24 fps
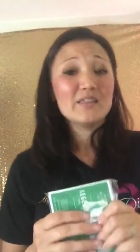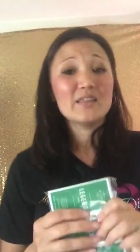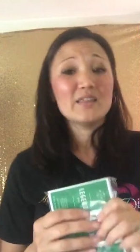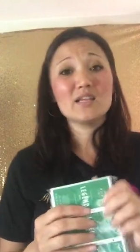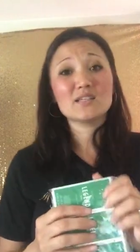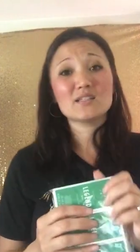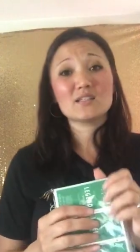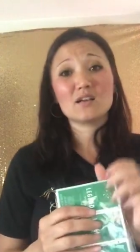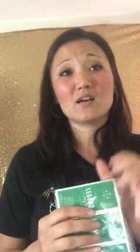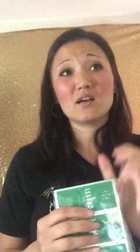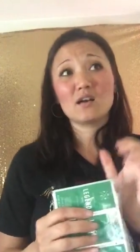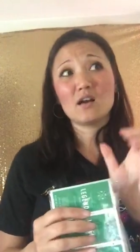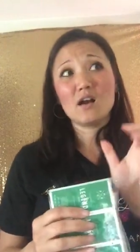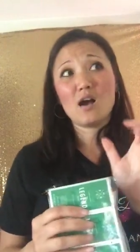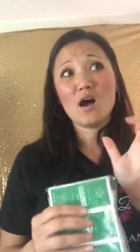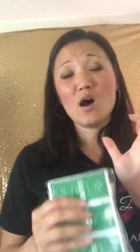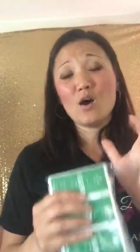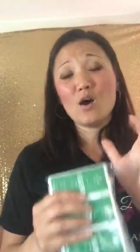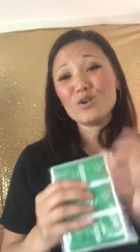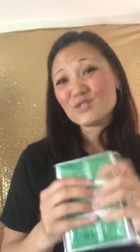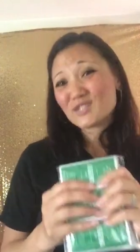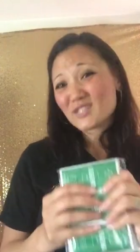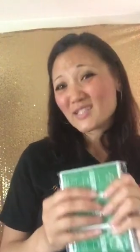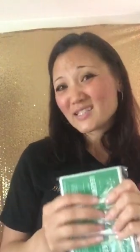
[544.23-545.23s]
These are
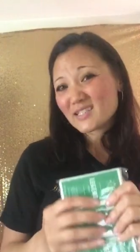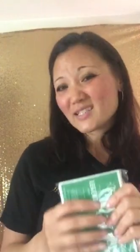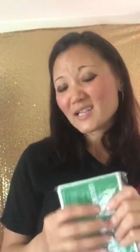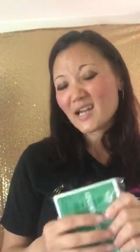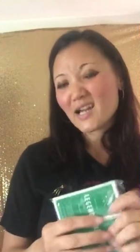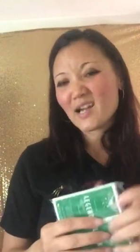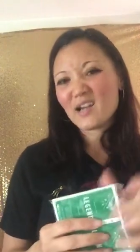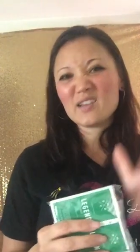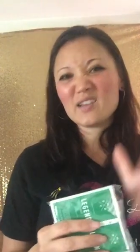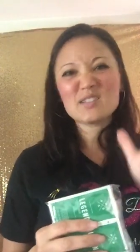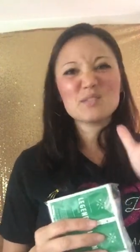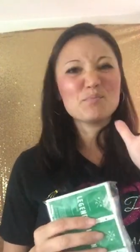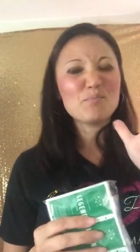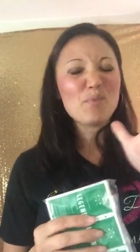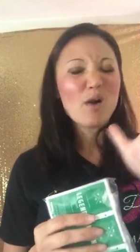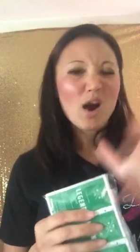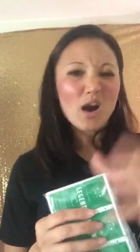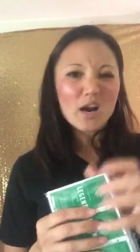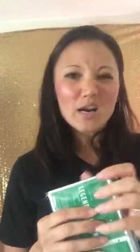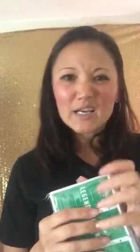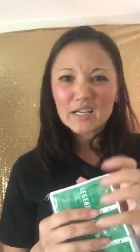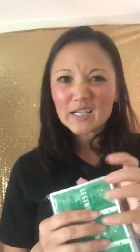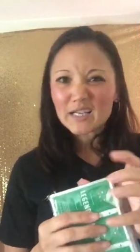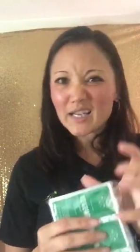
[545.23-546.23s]
hostess gifts,
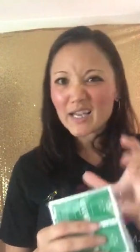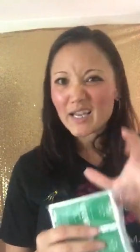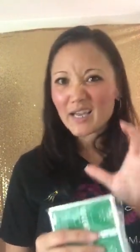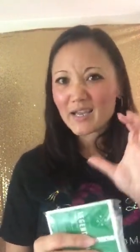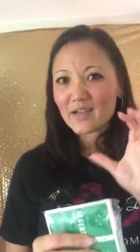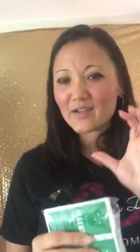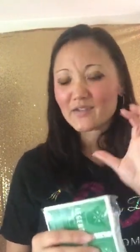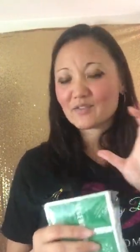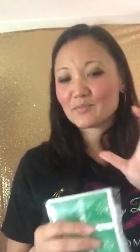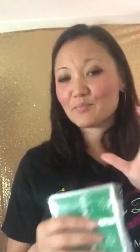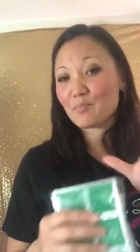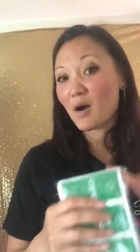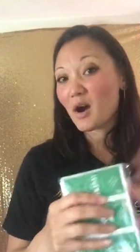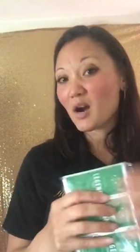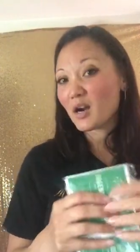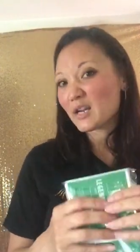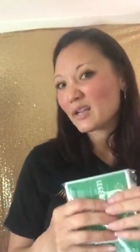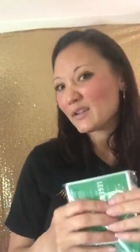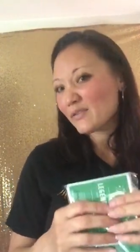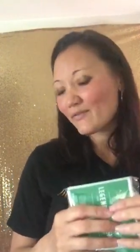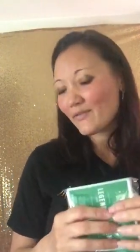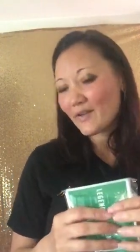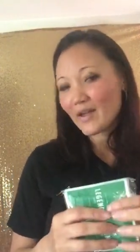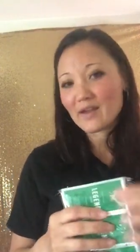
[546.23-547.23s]
party
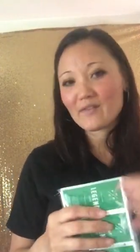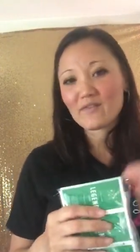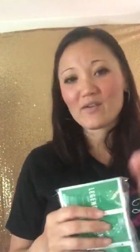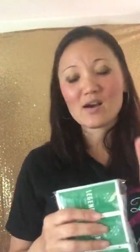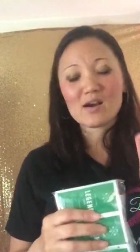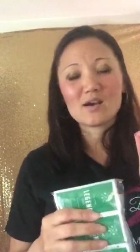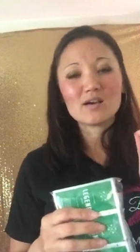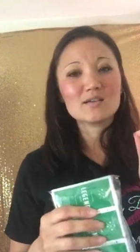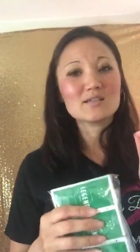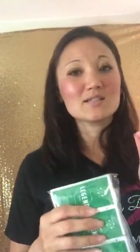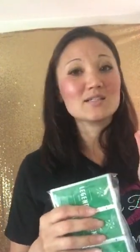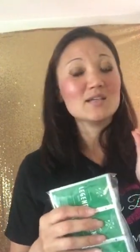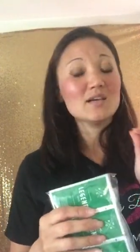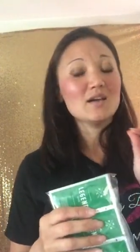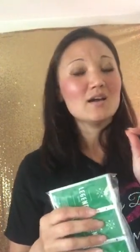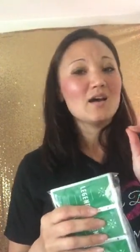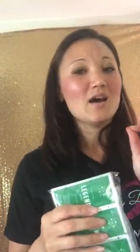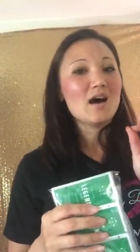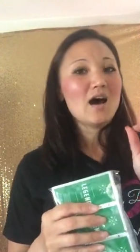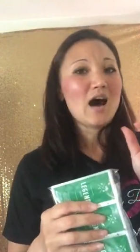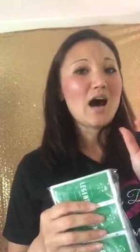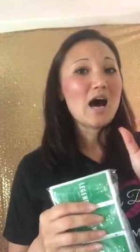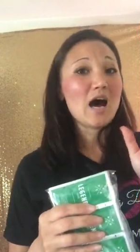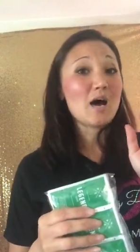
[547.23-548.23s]
favors.
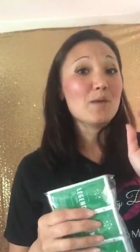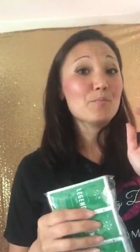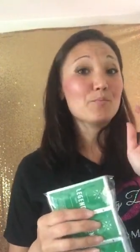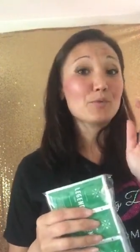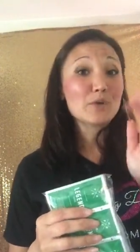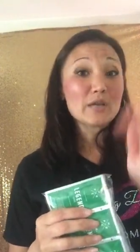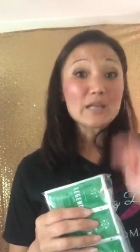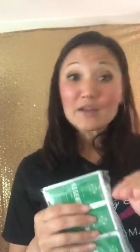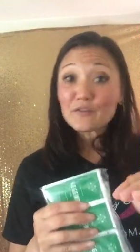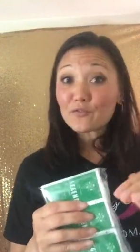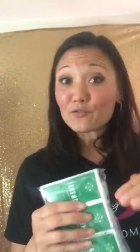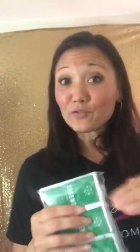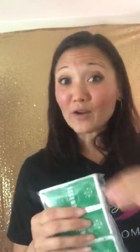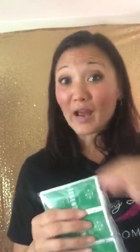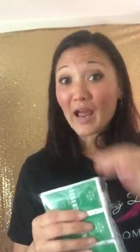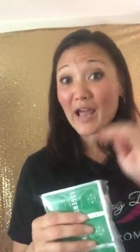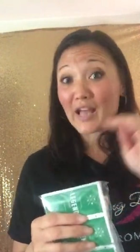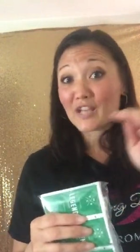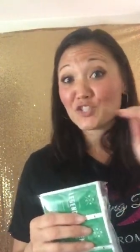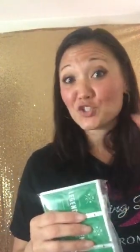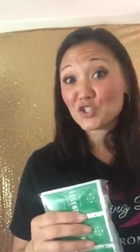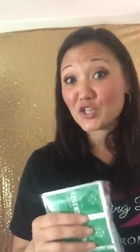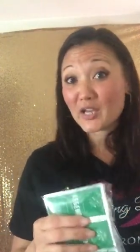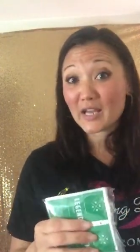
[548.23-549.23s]
Bring a
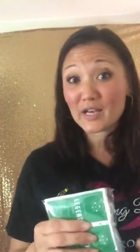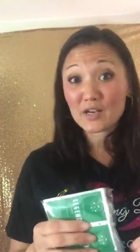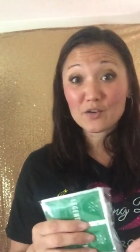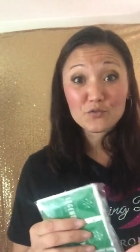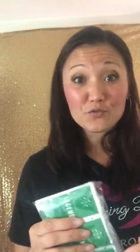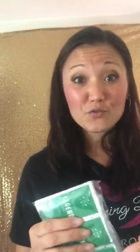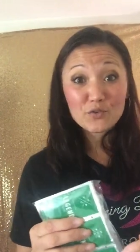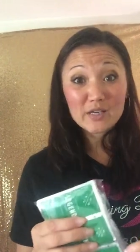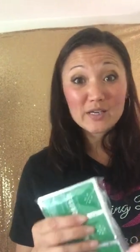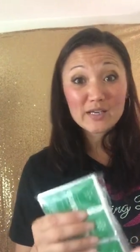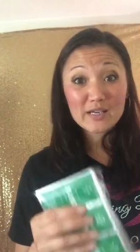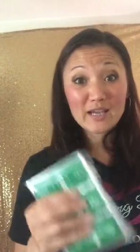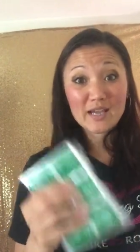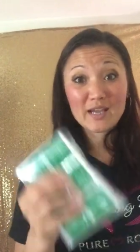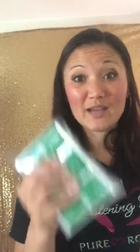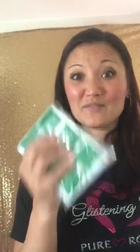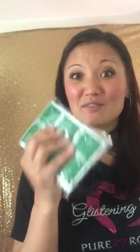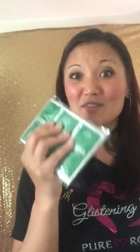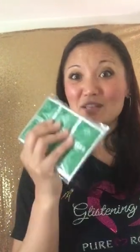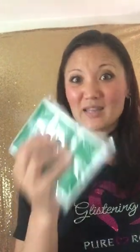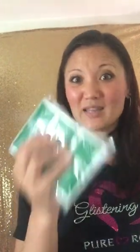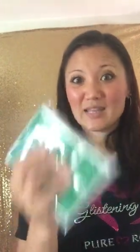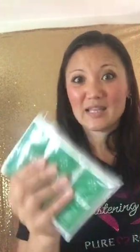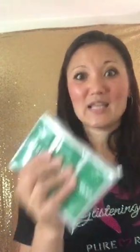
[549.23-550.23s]
friend, you get a free
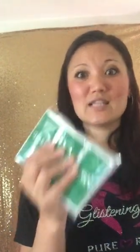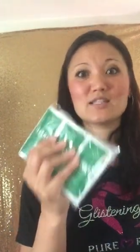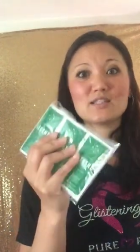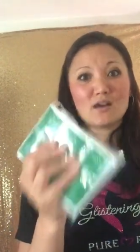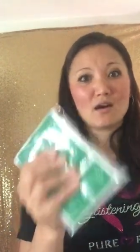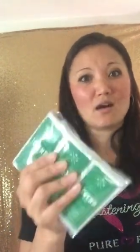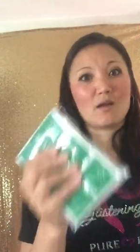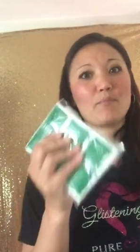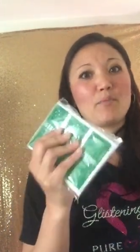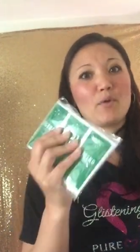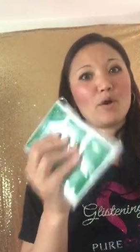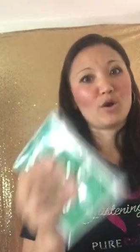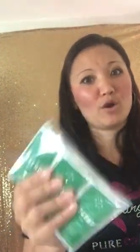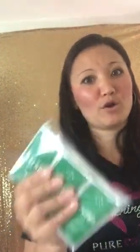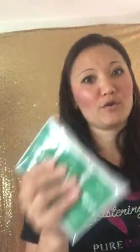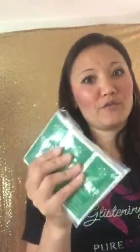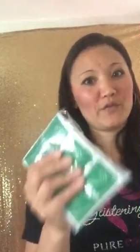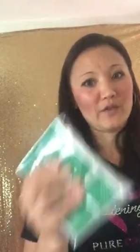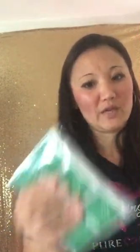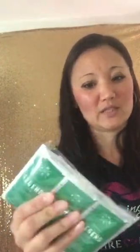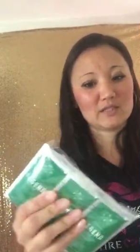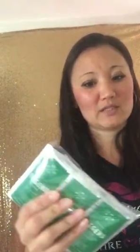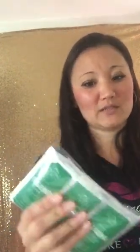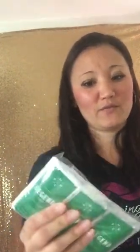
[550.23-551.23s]
gift. These are
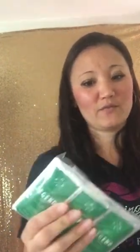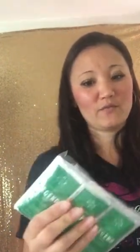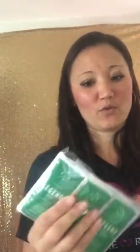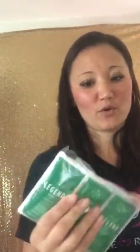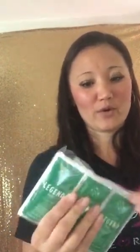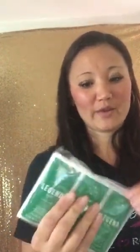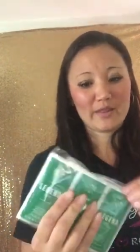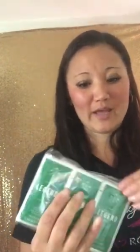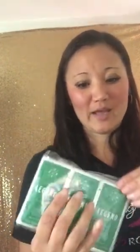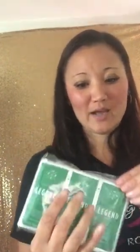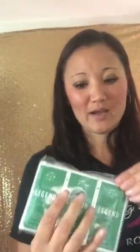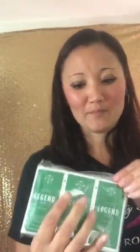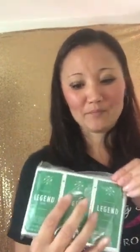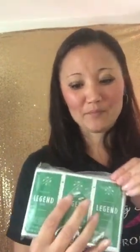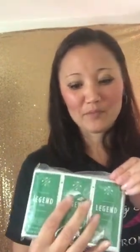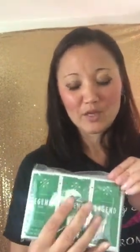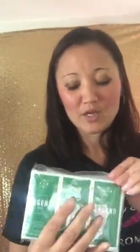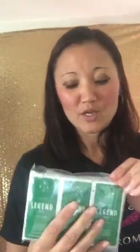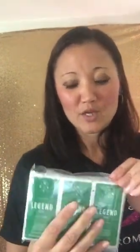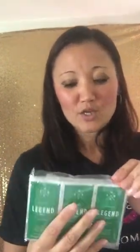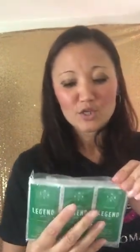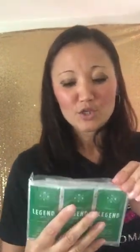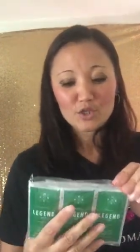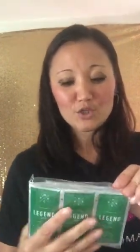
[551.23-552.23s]
perfect for them.
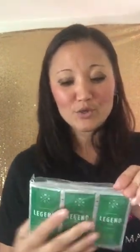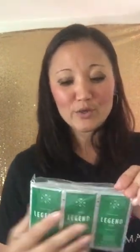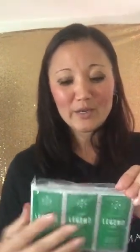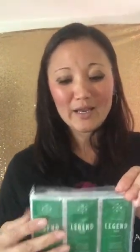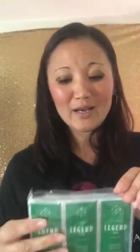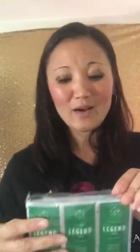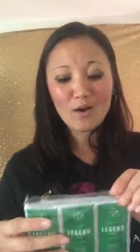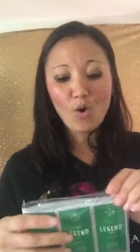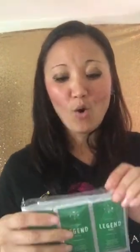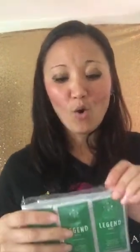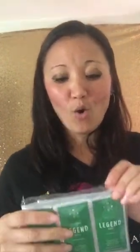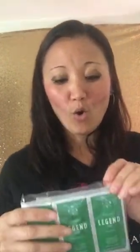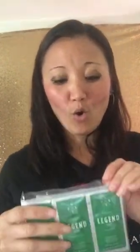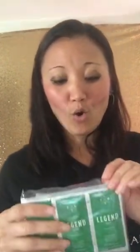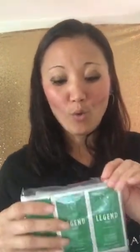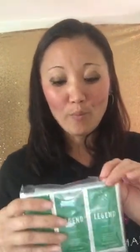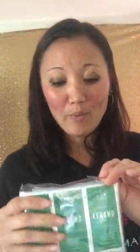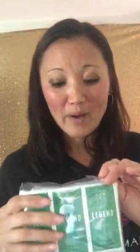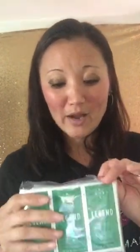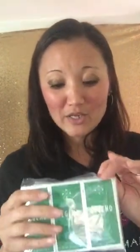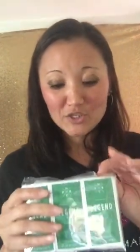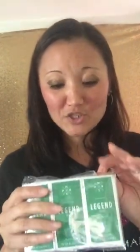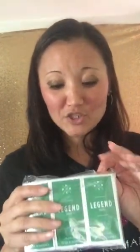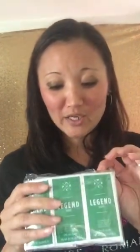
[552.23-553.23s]
You get a whole
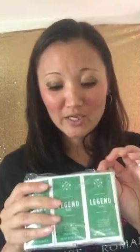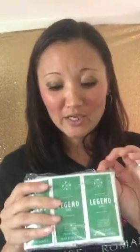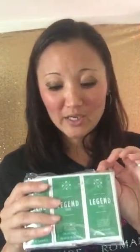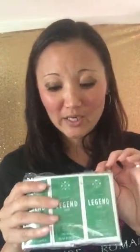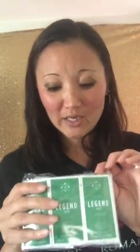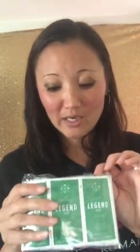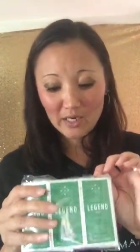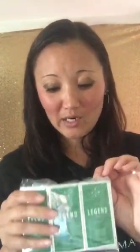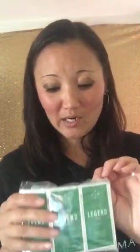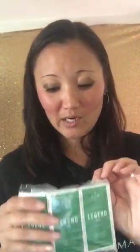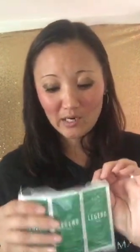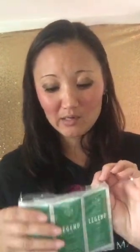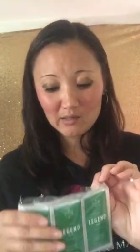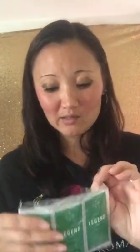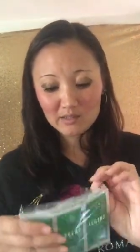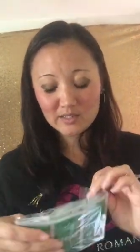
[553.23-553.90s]
bunch in here.